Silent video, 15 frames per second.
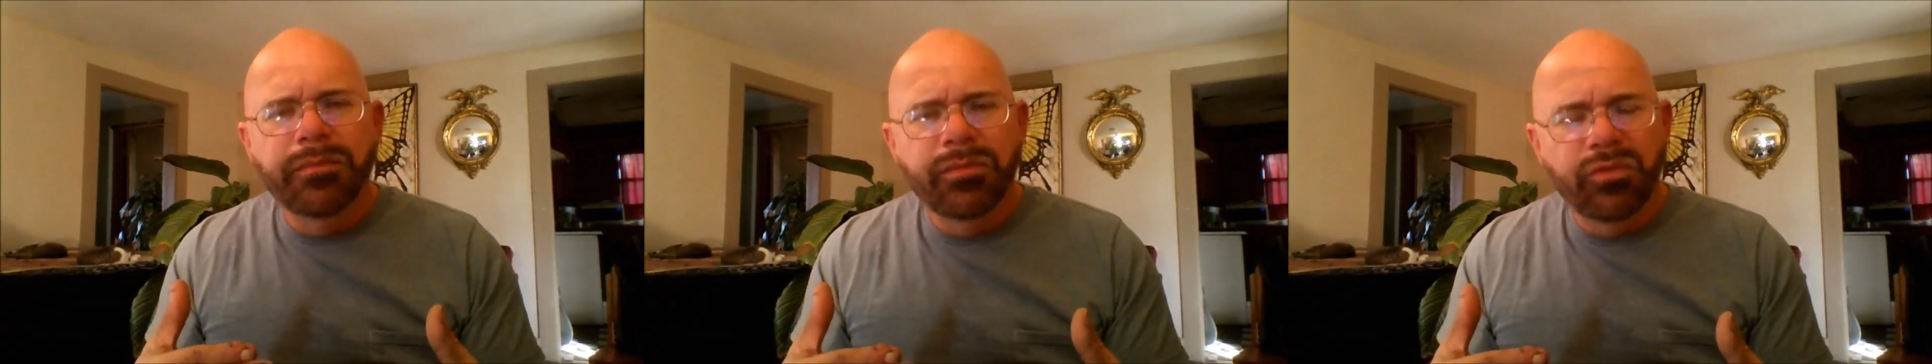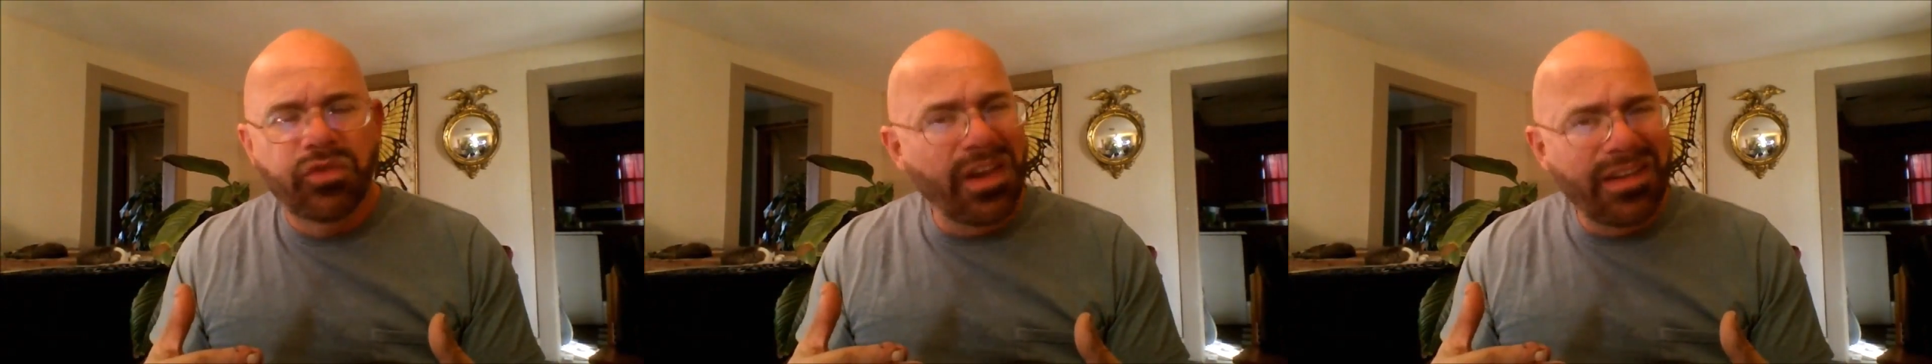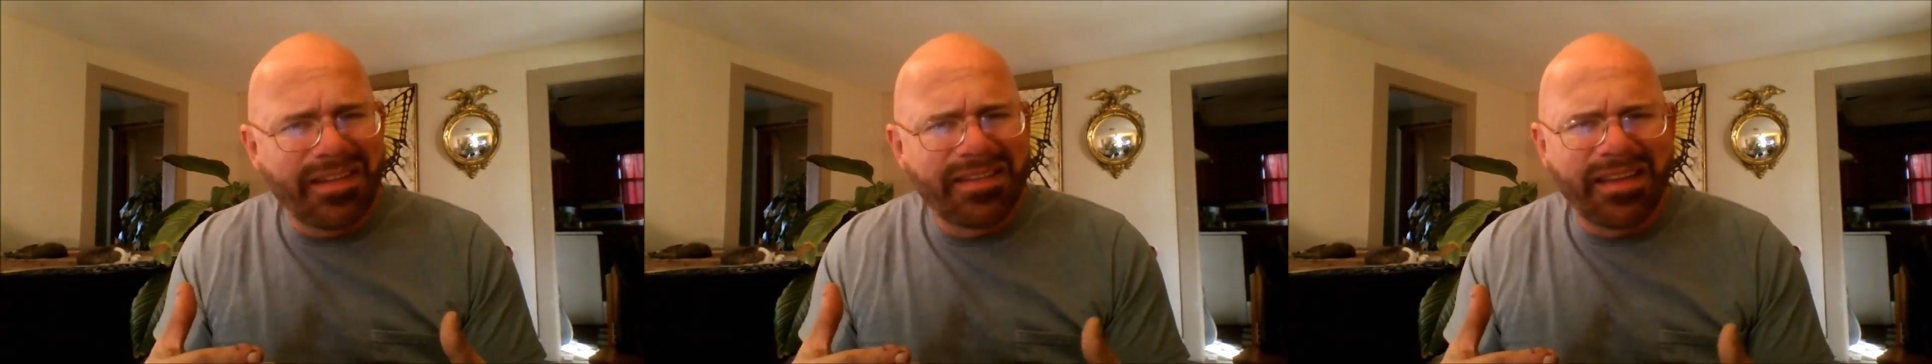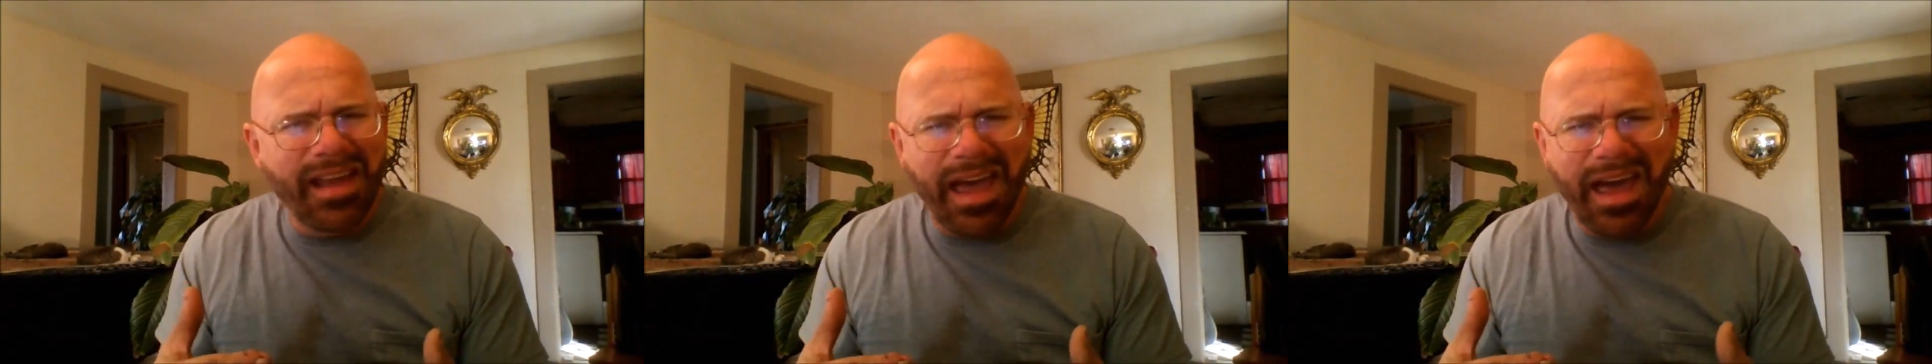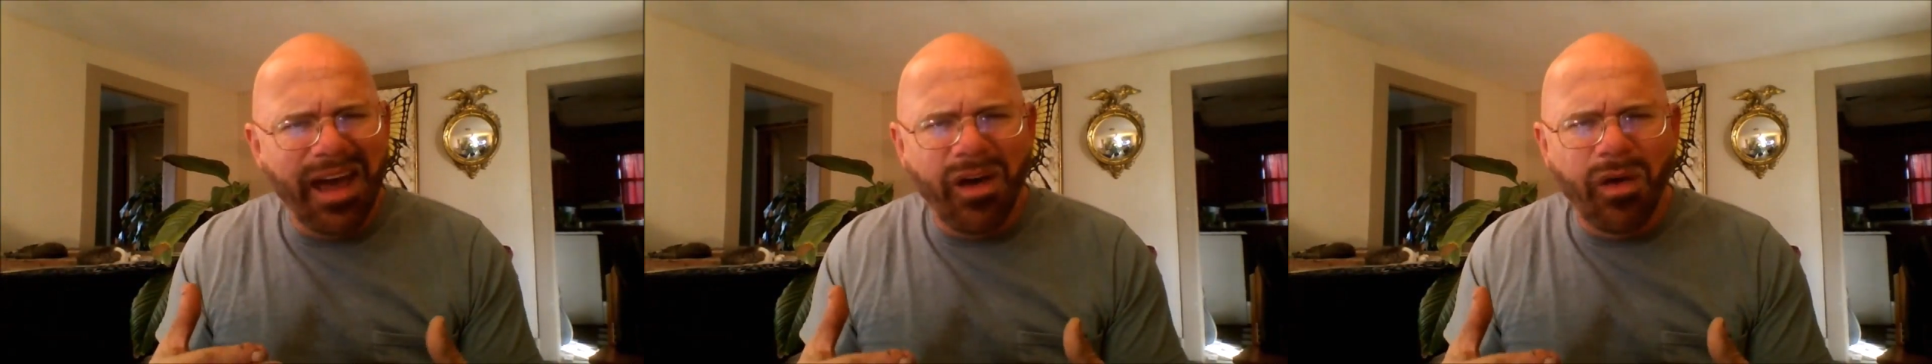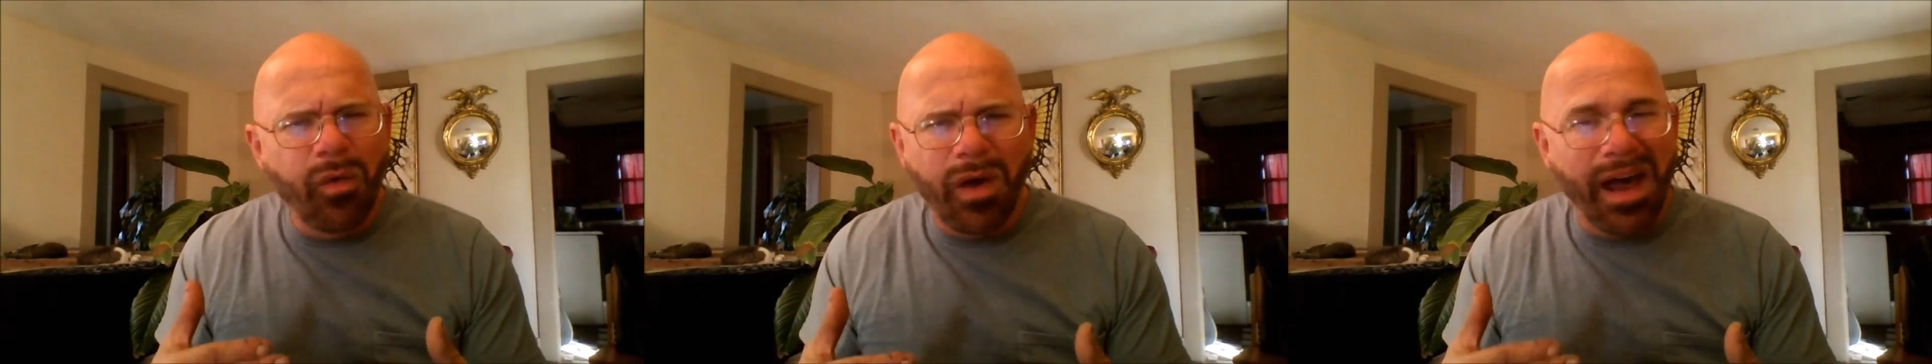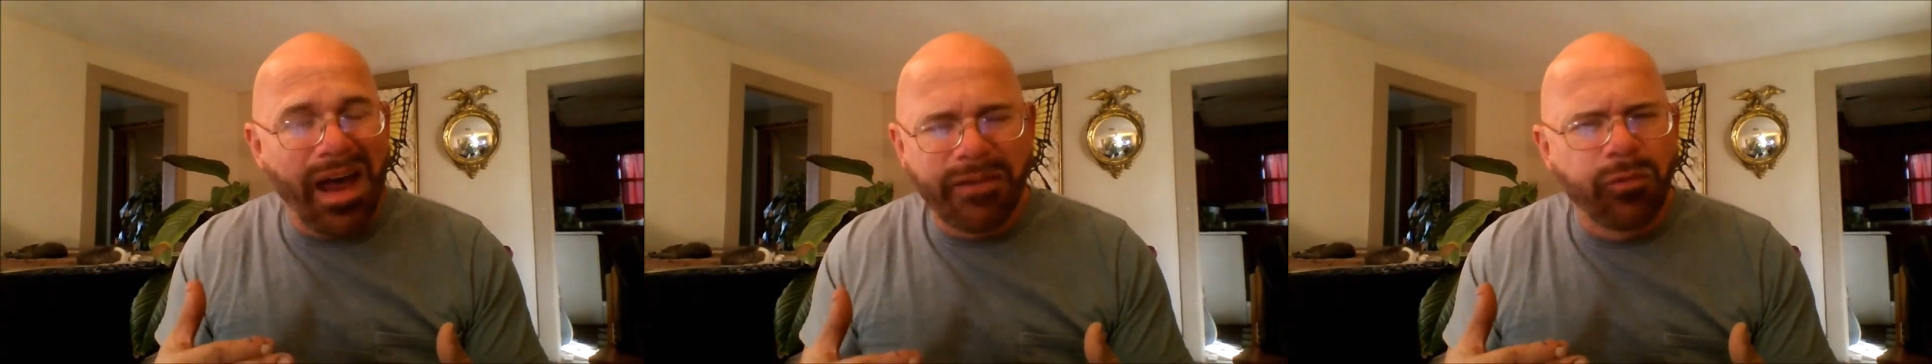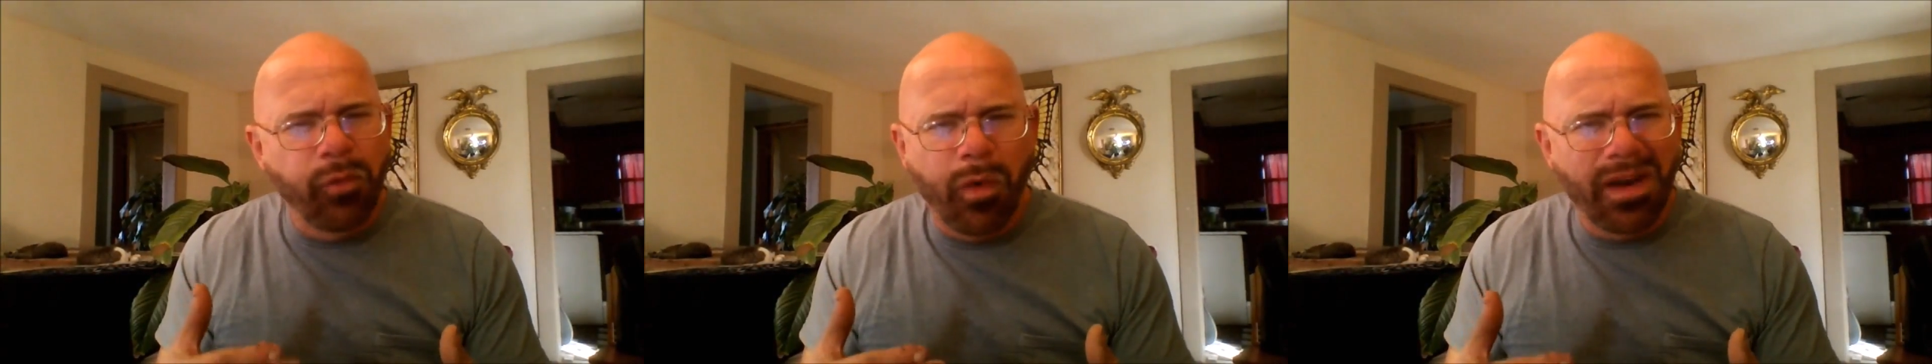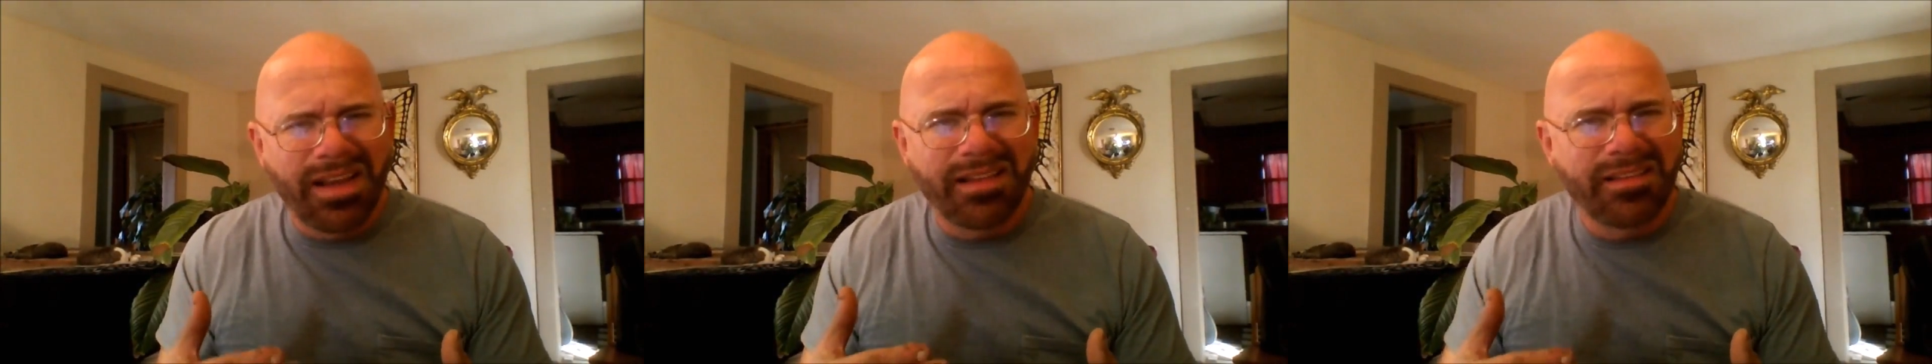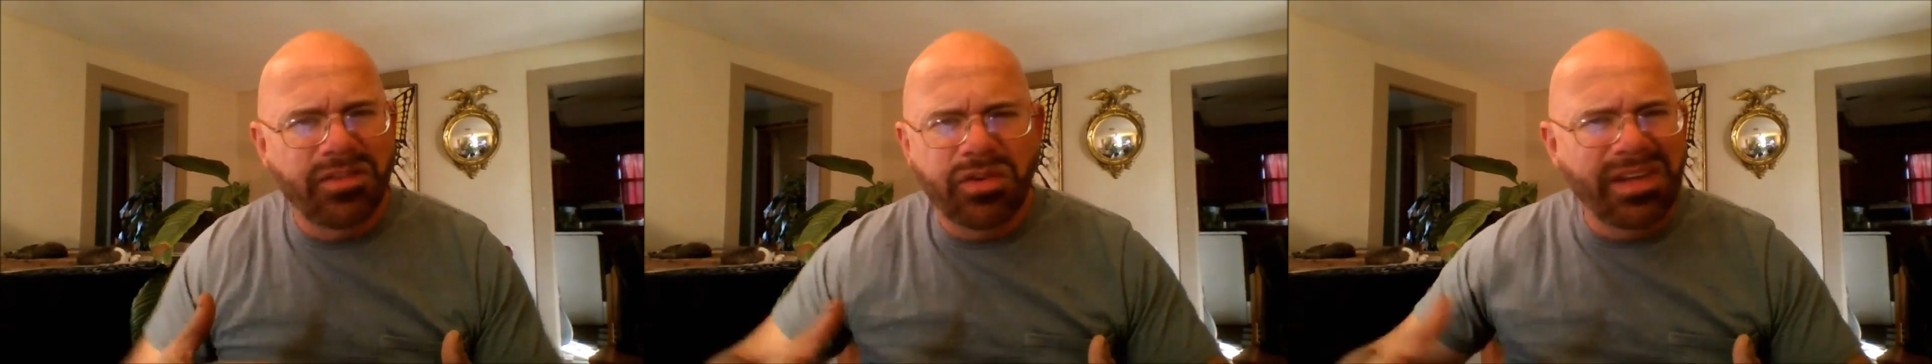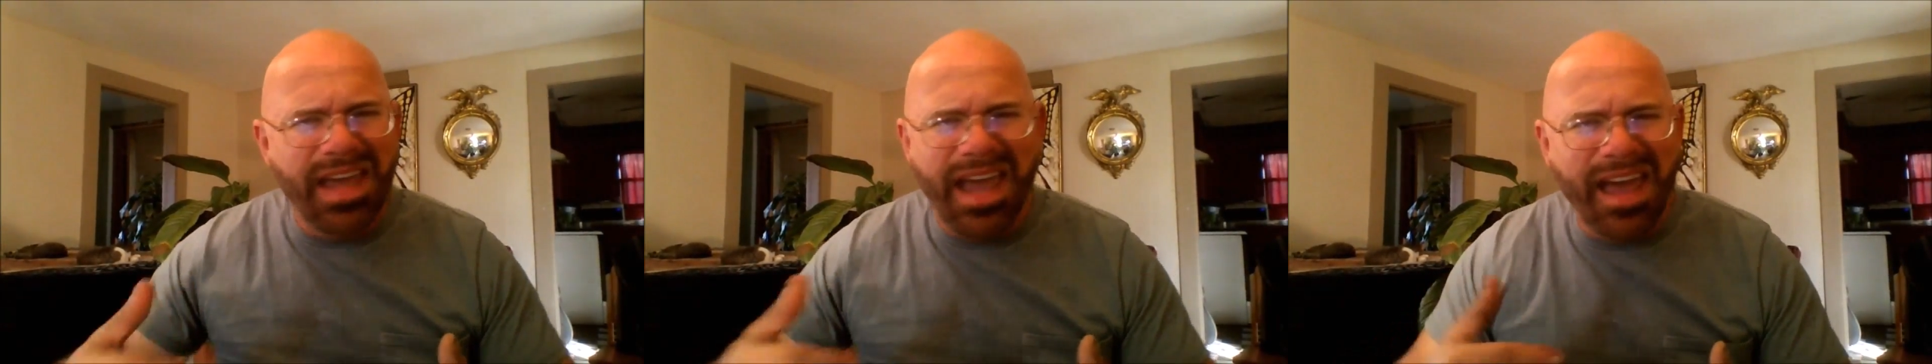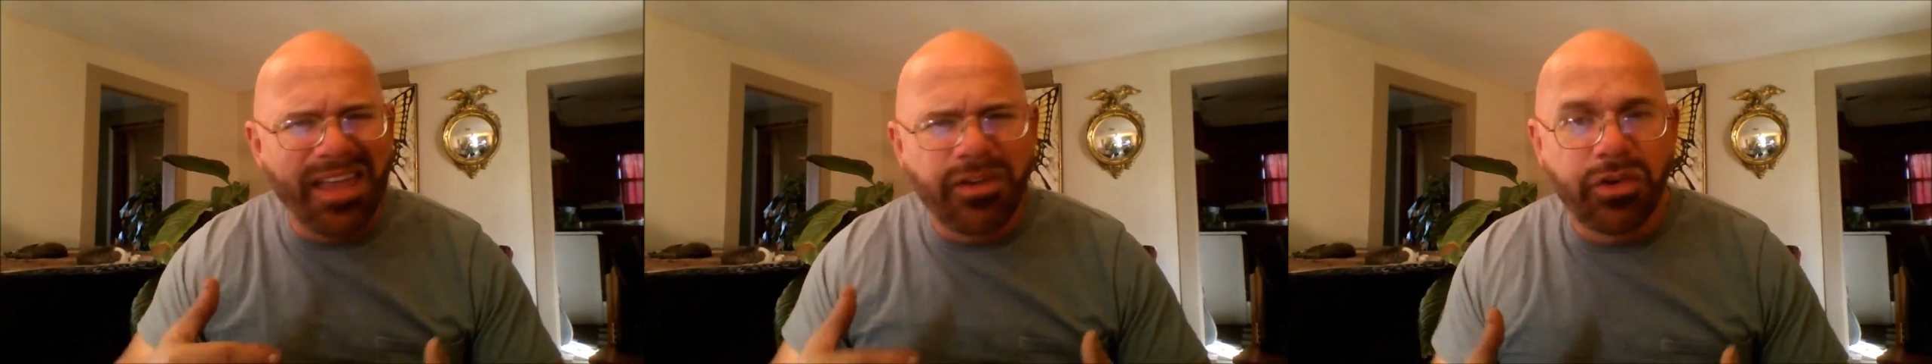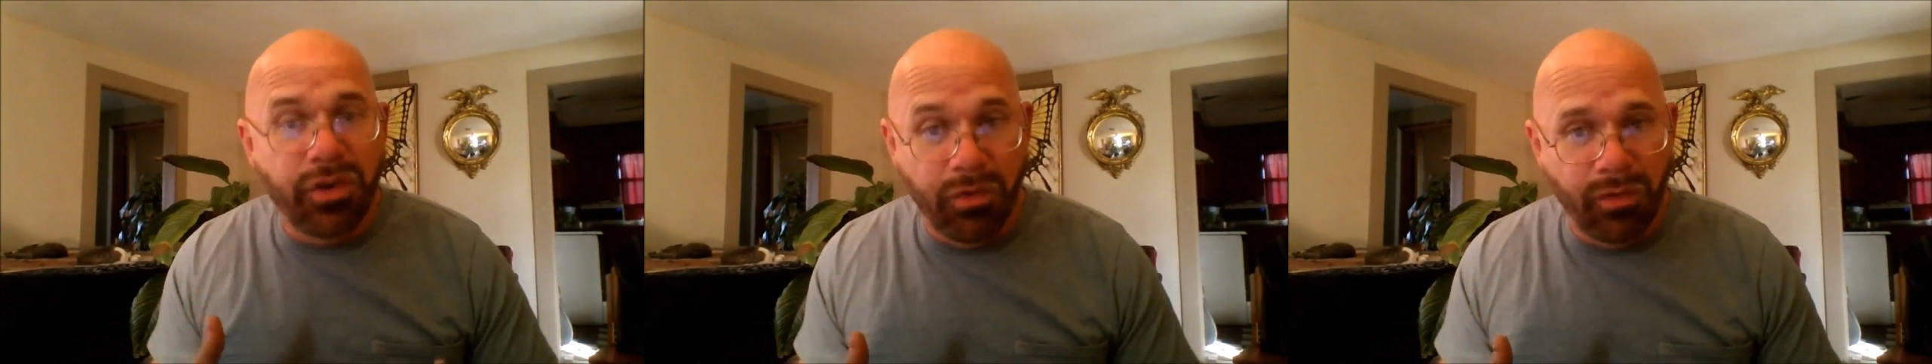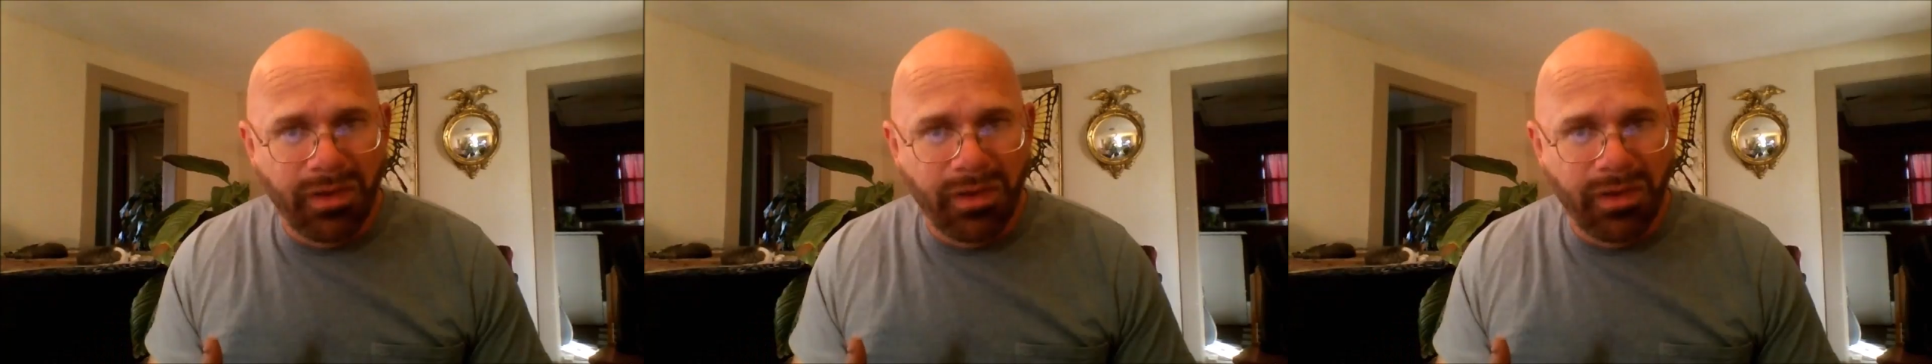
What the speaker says: Jesus said, how I've wanted to gather you